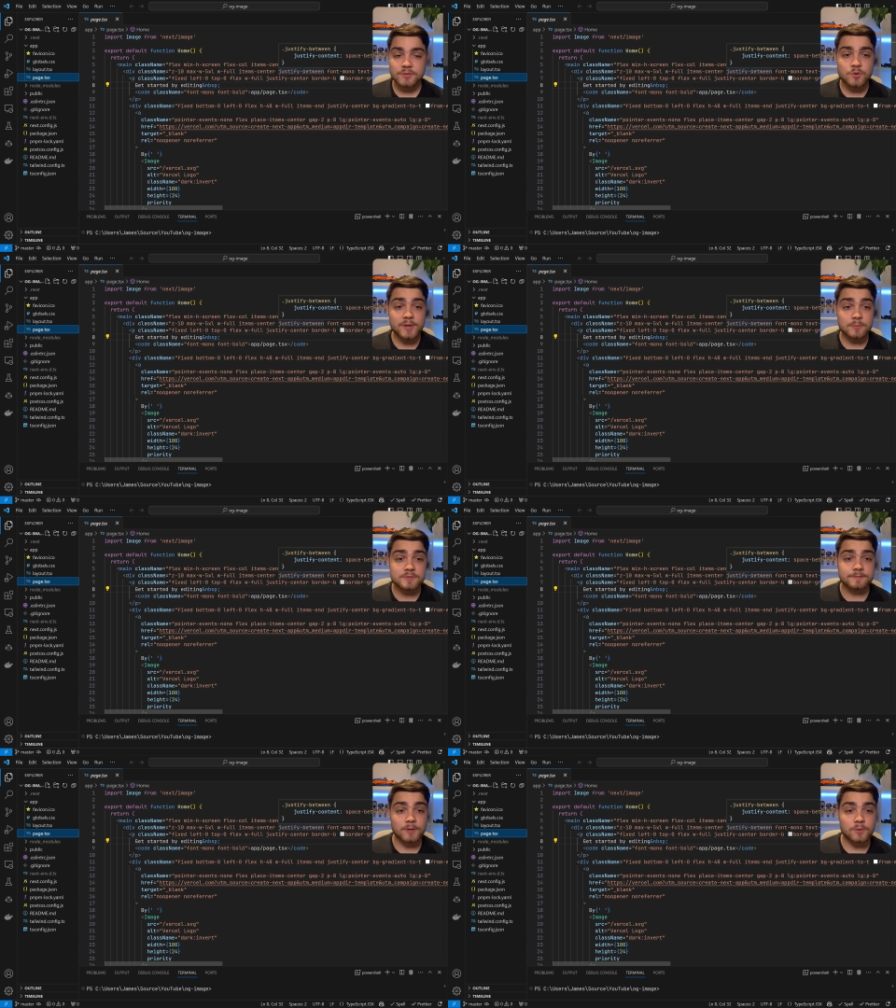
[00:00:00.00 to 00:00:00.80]
You'll be able
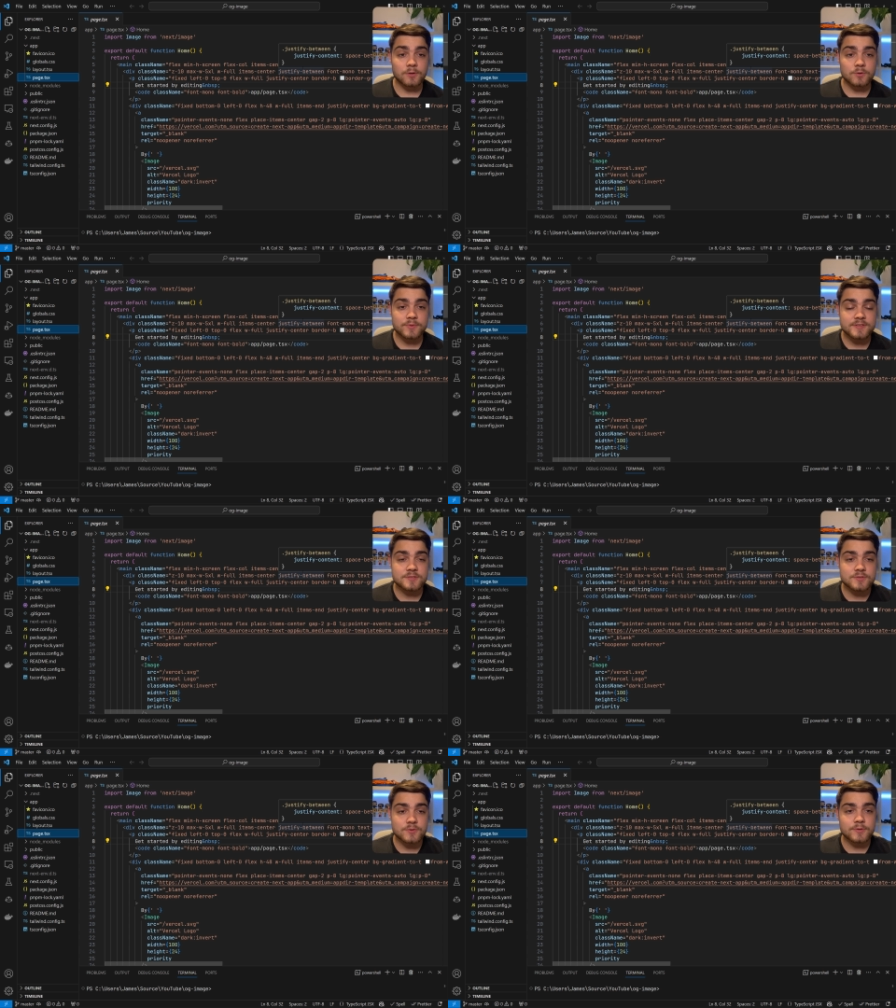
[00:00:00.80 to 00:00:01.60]
to follow along with this
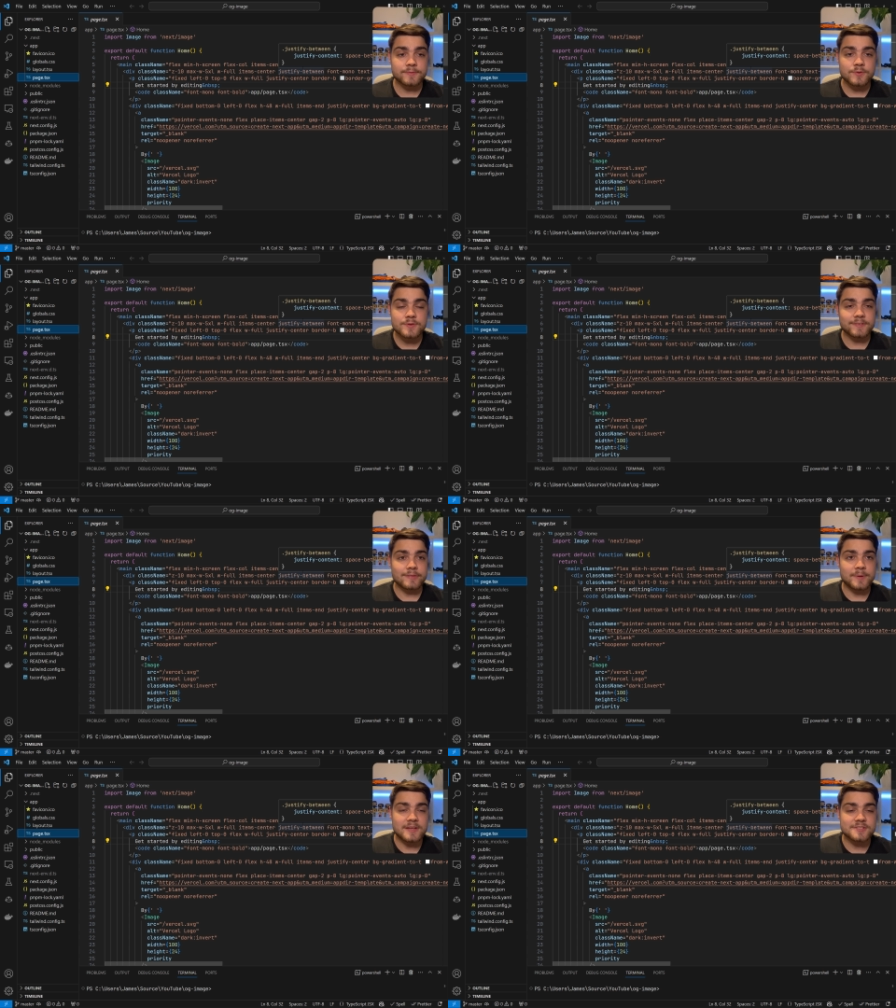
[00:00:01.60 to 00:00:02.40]
tutorial if you're using
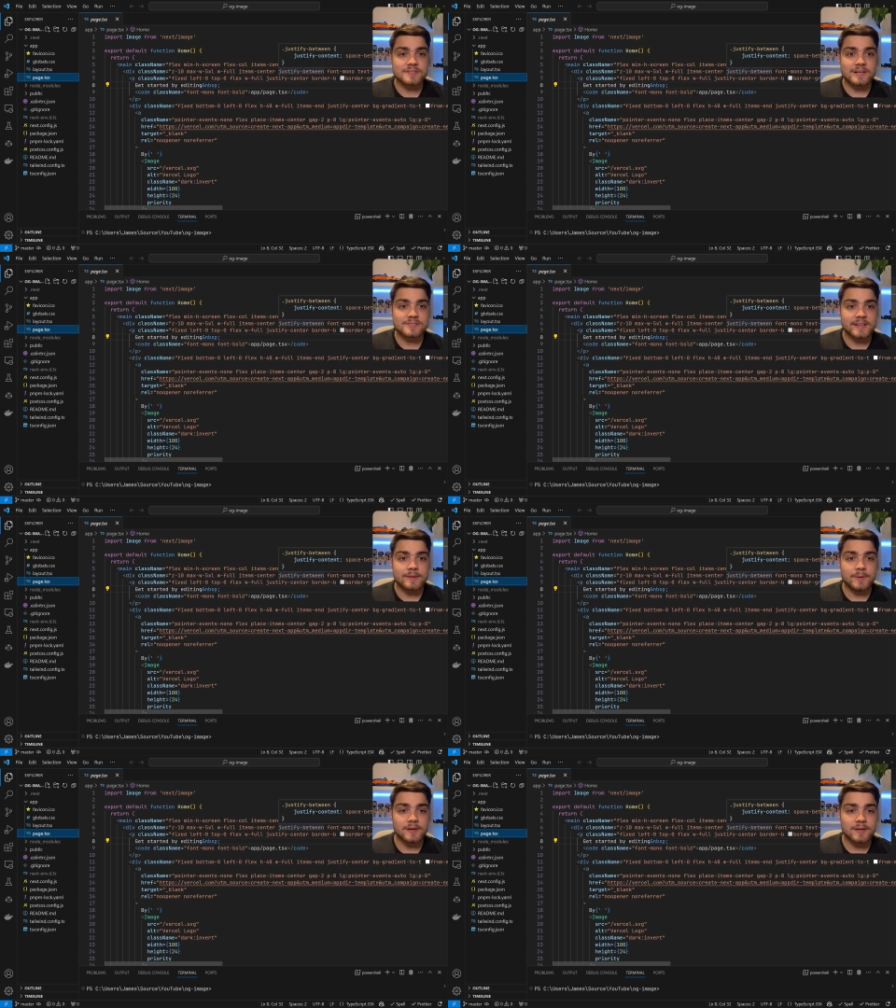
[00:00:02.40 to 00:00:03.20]
the Pages Router
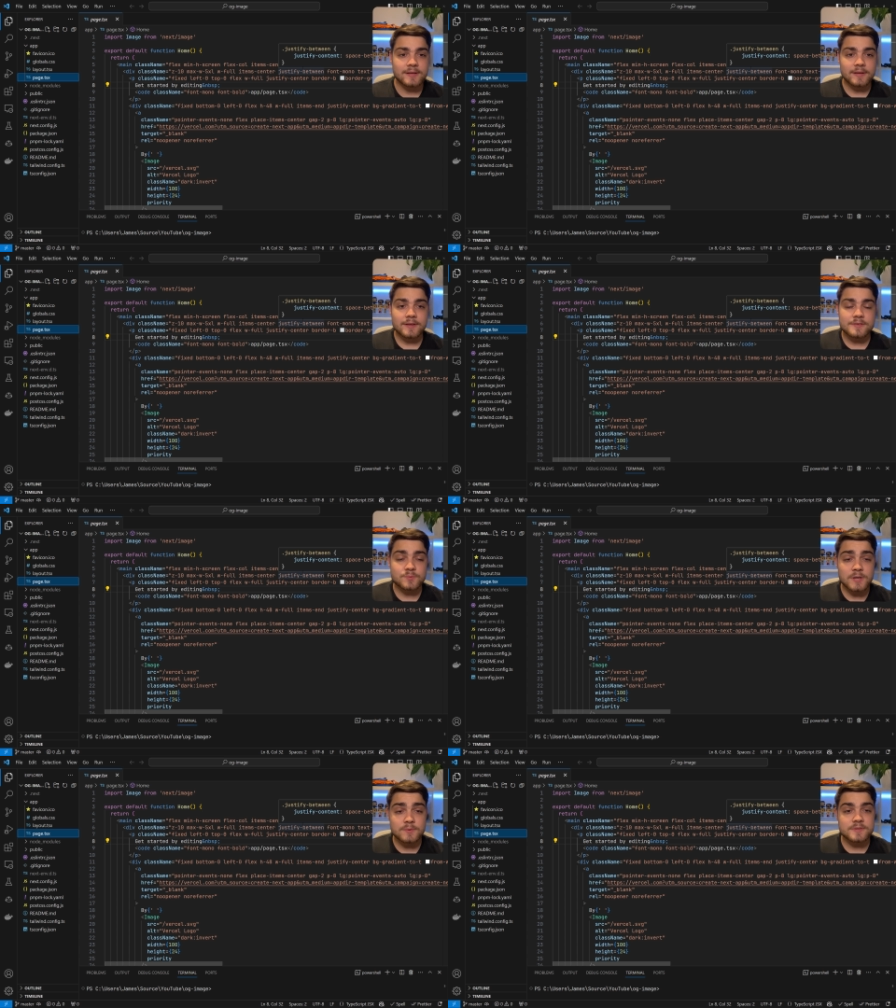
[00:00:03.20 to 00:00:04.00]
API as
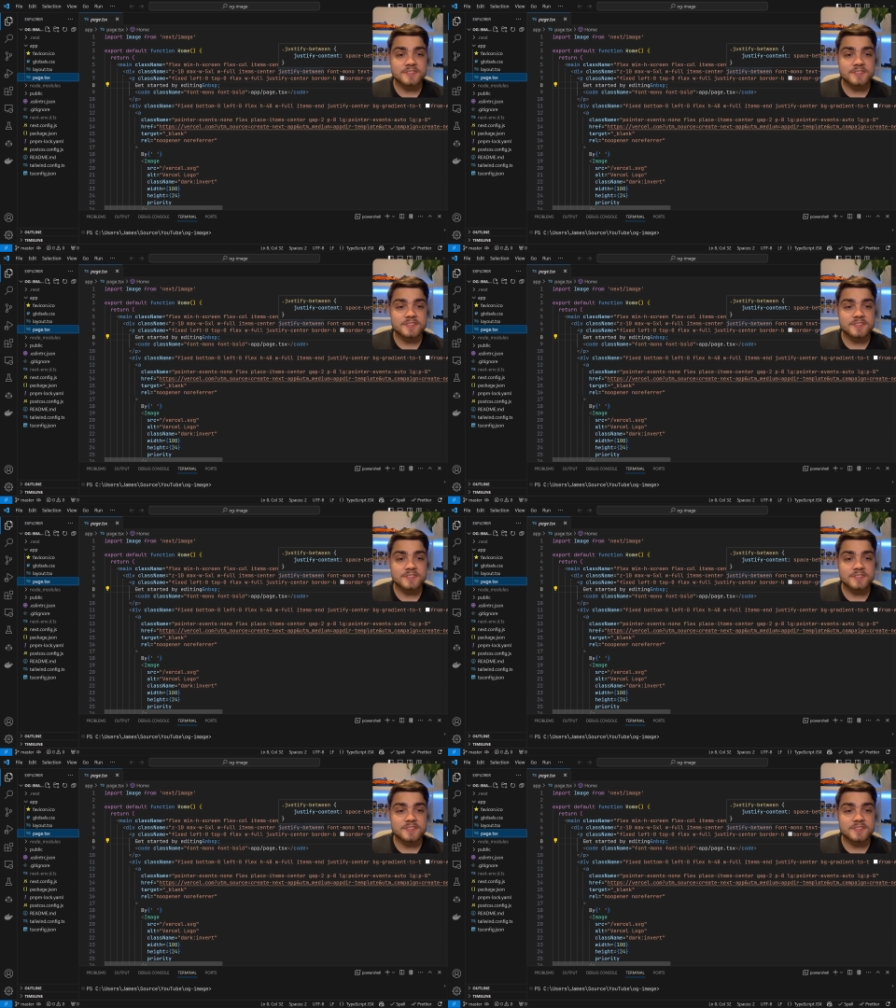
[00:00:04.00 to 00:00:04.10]
well.